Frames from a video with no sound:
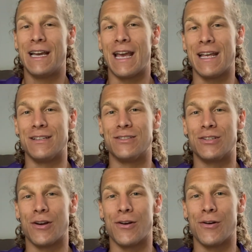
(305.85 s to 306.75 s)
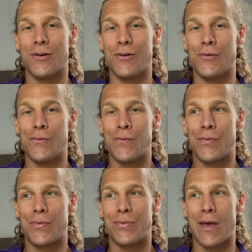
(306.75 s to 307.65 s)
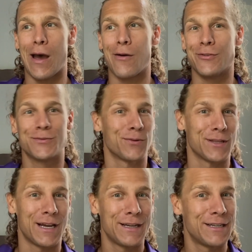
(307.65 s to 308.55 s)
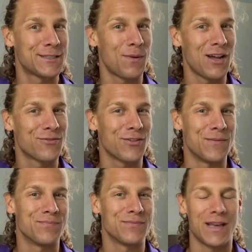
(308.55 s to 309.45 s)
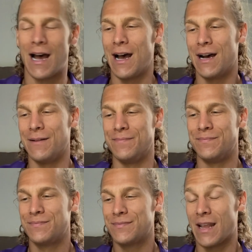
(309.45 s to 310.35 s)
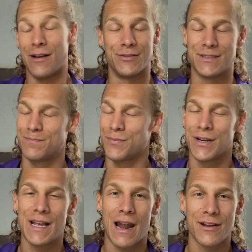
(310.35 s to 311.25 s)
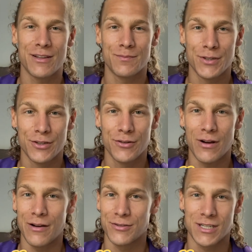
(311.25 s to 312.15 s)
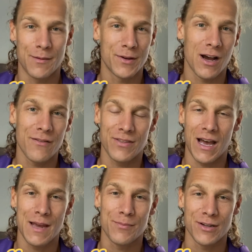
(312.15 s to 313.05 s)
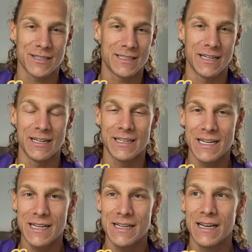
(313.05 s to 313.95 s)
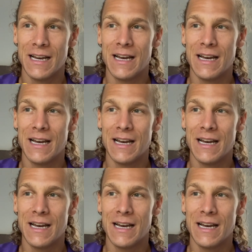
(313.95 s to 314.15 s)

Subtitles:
And so that was where the idea spawned from. It was pretty out of the blue. I was coming off the hyperextended knee.